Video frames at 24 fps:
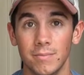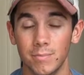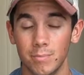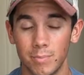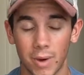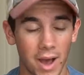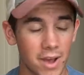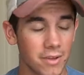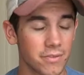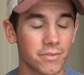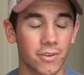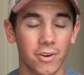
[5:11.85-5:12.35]

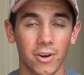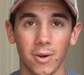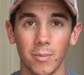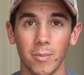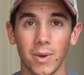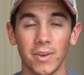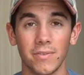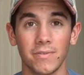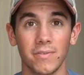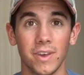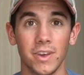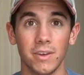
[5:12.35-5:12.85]
By far
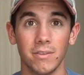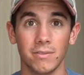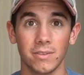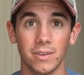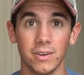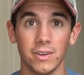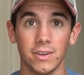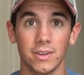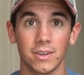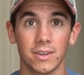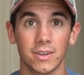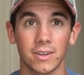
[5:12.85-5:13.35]
my
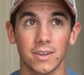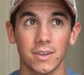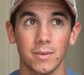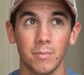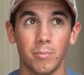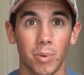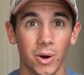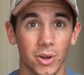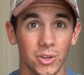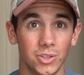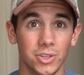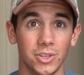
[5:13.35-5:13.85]
favorite
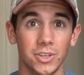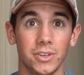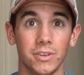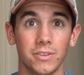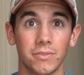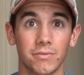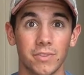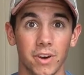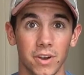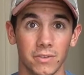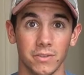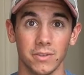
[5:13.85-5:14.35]
budget
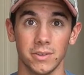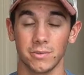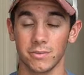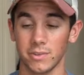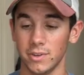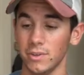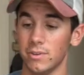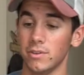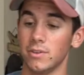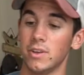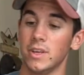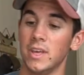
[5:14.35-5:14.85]
friendly
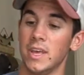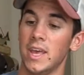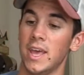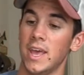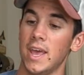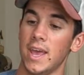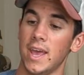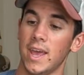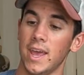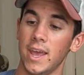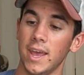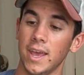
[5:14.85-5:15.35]
reel.
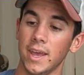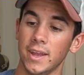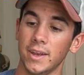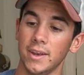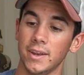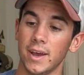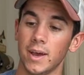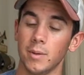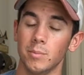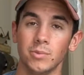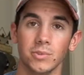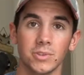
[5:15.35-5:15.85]
And
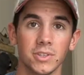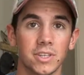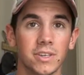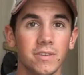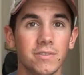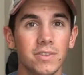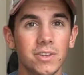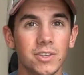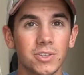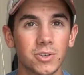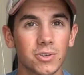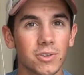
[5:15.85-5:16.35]
I
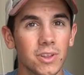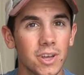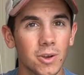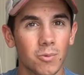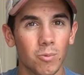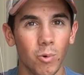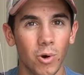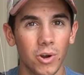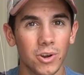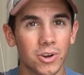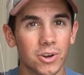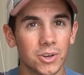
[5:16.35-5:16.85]
believe these are like
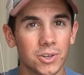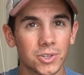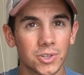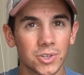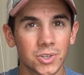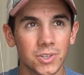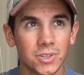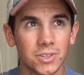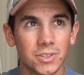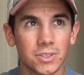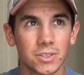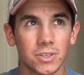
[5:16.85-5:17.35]

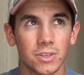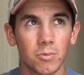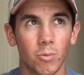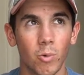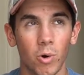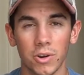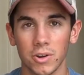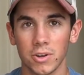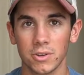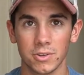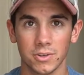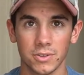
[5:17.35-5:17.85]
$100 to
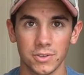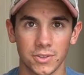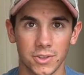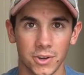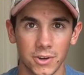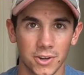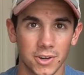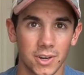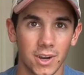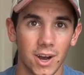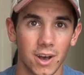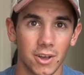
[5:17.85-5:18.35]

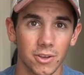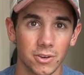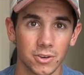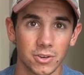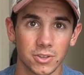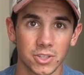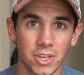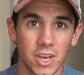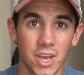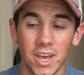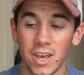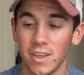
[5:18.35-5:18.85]

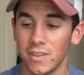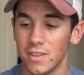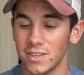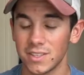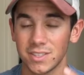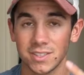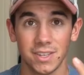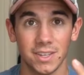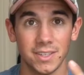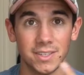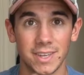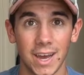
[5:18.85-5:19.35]
$130. This
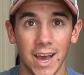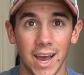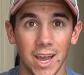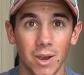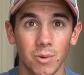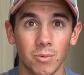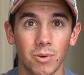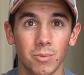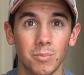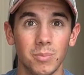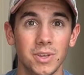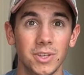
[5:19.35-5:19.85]
is the
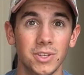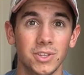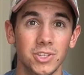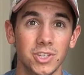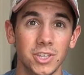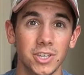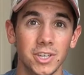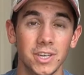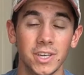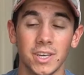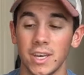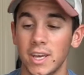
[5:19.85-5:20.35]
Daiwa
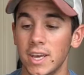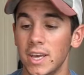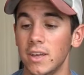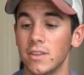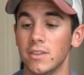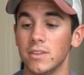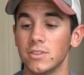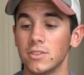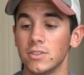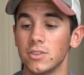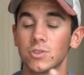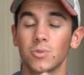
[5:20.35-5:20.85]
BG.
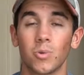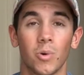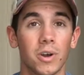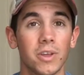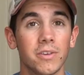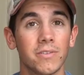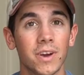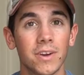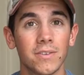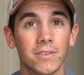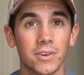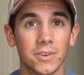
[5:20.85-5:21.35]
This is a
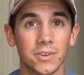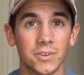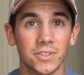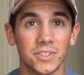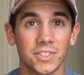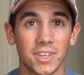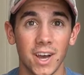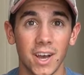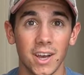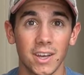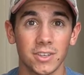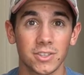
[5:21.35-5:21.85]
2500
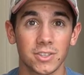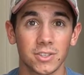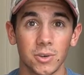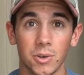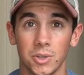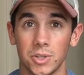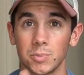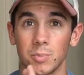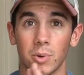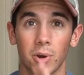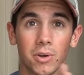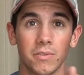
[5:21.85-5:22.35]
size, so
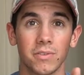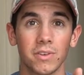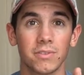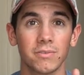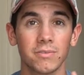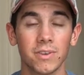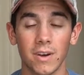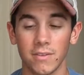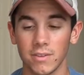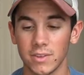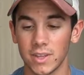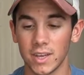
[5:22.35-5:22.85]
it's perfect
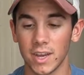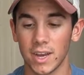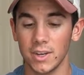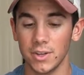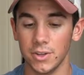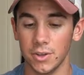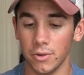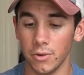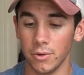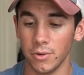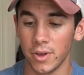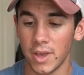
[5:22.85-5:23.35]
for everything I
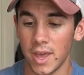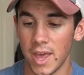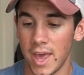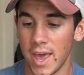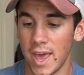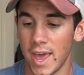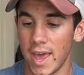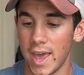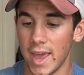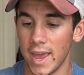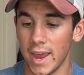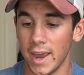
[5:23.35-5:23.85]
do.
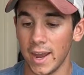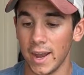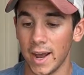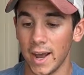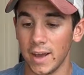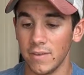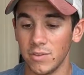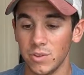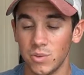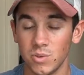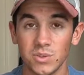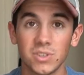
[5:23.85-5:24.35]
And
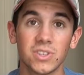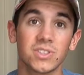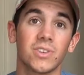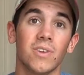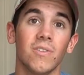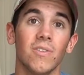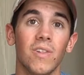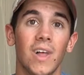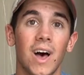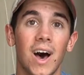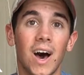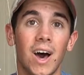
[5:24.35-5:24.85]
I've used this a
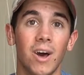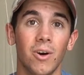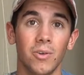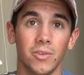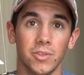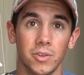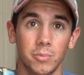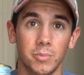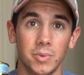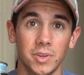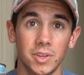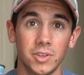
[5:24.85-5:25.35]
lot on
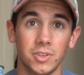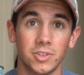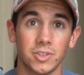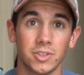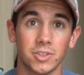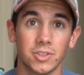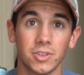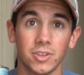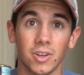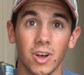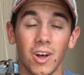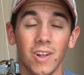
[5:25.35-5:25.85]
the
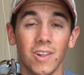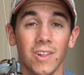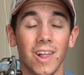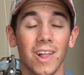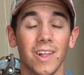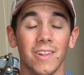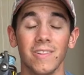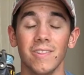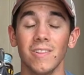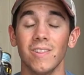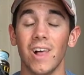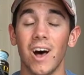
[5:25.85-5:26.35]
beach,
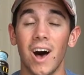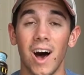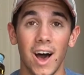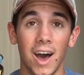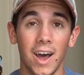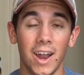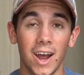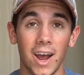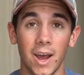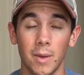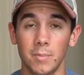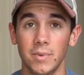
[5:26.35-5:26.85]
a
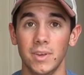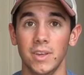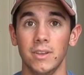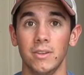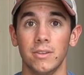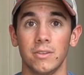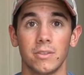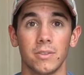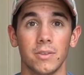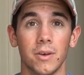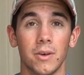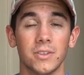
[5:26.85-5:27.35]
lot. I
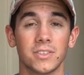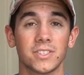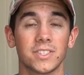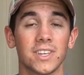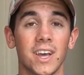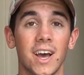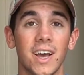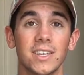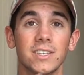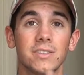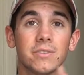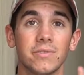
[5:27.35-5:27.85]
mean, the
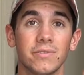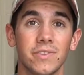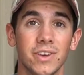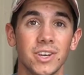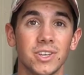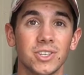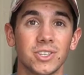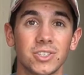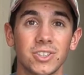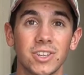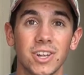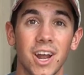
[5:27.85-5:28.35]
size
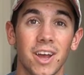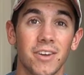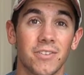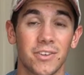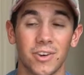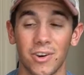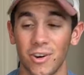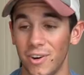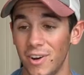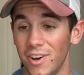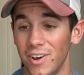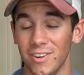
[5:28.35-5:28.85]
fish that I've
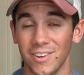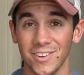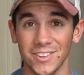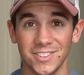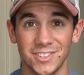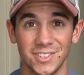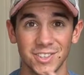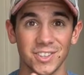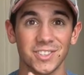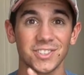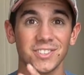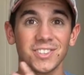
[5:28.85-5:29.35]
caught on
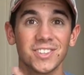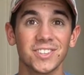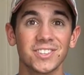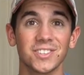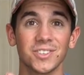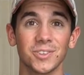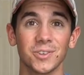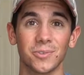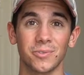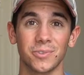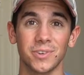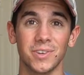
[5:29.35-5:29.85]
just this
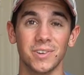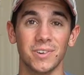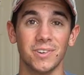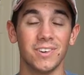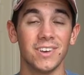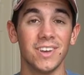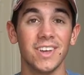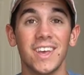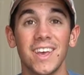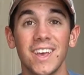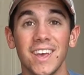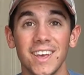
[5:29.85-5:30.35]
little
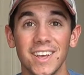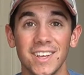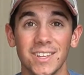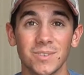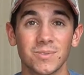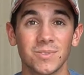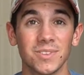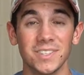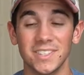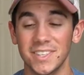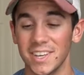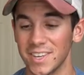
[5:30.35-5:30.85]
reel
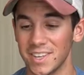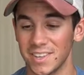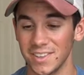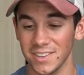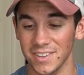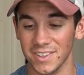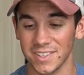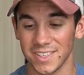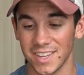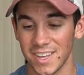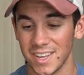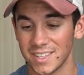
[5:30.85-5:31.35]
is
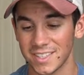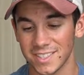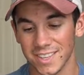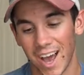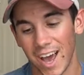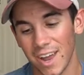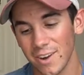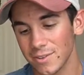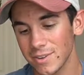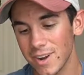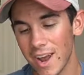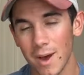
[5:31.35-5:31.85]
ridiculous.
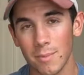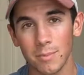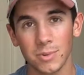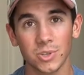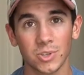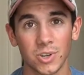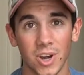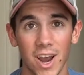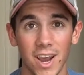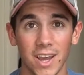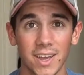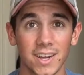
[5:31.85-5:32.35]
I don't know how much
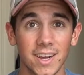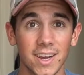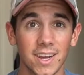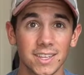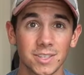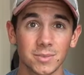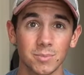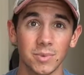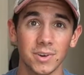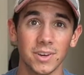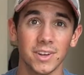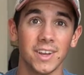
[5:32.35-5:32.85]
drag it
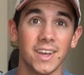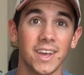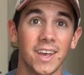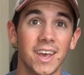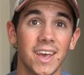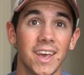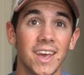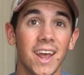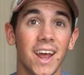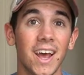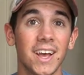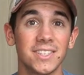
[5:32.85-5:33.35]
has, but
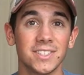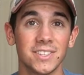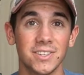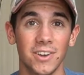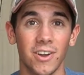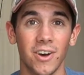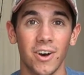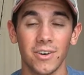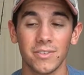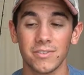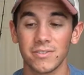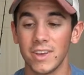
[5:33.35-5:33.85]
it has
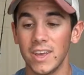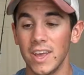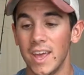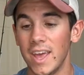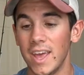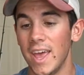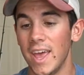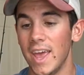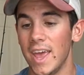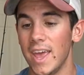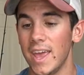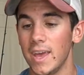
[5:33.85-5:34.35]
enough.
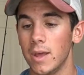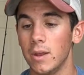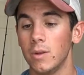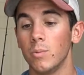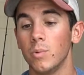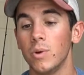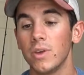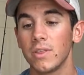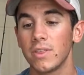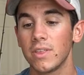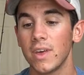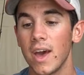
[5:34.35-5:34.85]
And
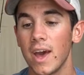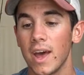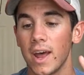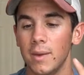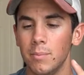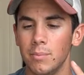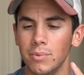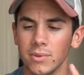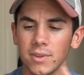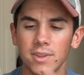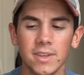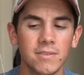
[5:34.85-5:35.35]
with that, I
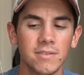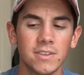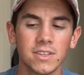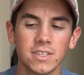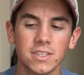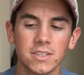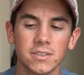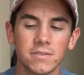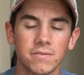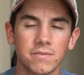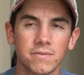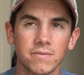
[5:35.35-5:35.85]
believe this
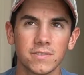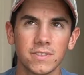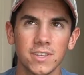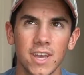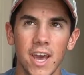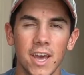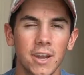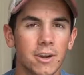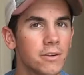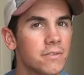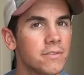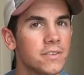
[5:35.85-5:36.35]
is
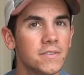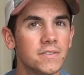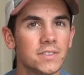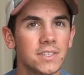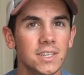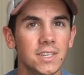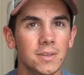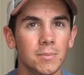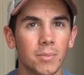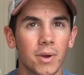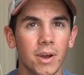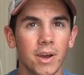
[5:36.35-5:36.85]
10 or
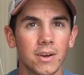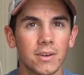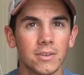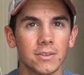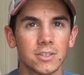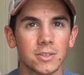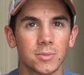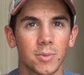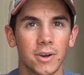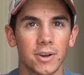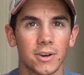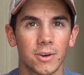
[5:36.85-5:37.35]
15 pound
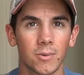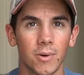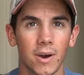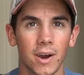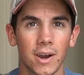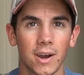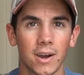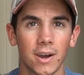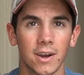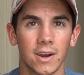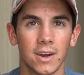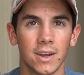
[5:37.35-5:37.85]
spider
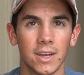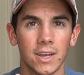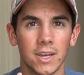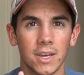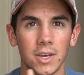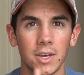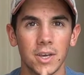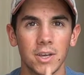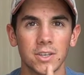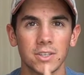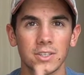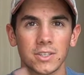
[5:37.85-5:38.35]
wire,
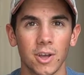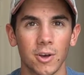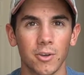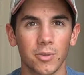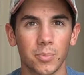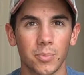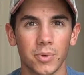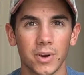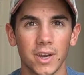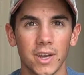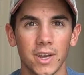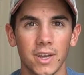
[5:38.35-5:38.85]

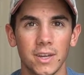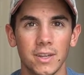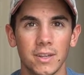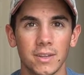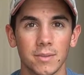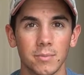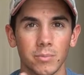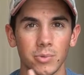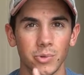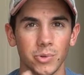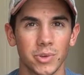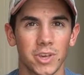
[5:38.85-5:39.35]
stealth braid,
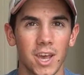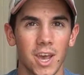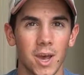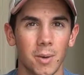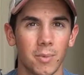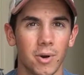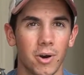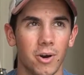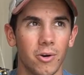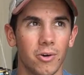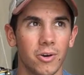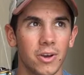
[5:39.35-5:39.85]
blue
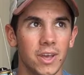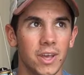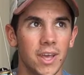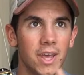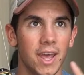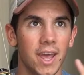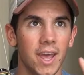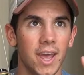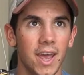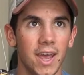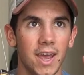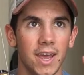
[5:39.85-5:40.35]
camo,
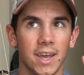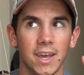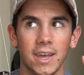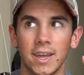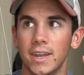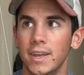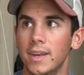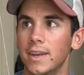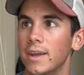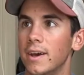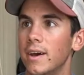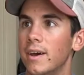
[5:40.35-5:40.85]

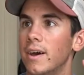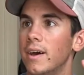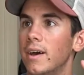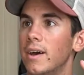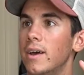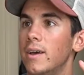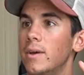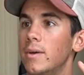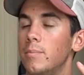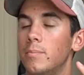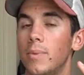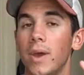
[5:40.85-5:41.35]
and
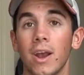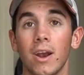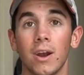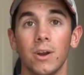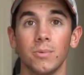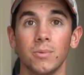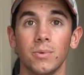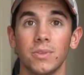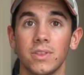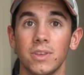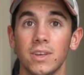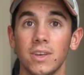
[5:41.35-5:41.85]

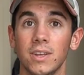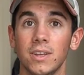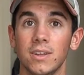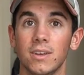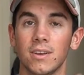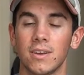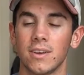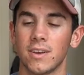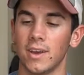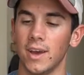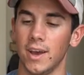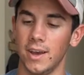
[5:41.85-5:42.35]
paired with it,
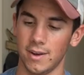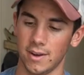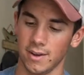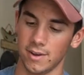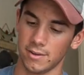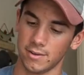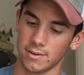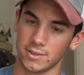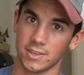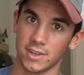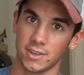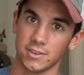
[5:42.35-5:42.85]
I
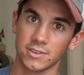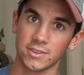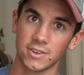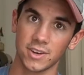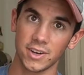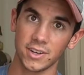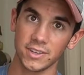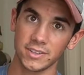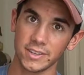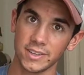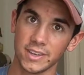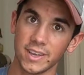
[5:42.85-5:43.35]
know it sounds
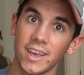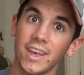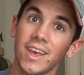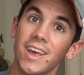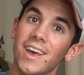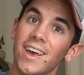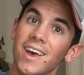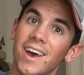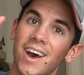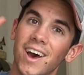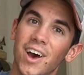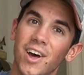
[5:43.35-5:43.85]
crazy,
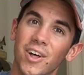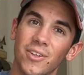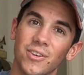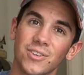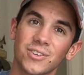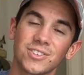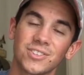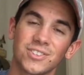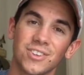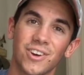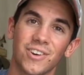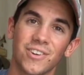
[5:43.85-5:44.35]
their
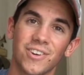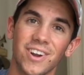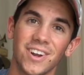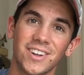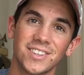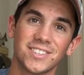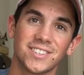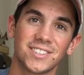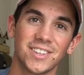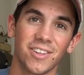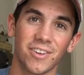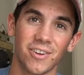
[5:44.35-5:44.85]
Star
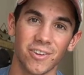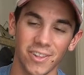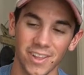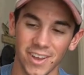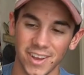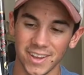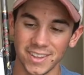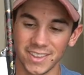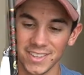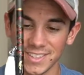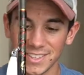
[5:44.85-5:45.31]
Rod Stellar Lite.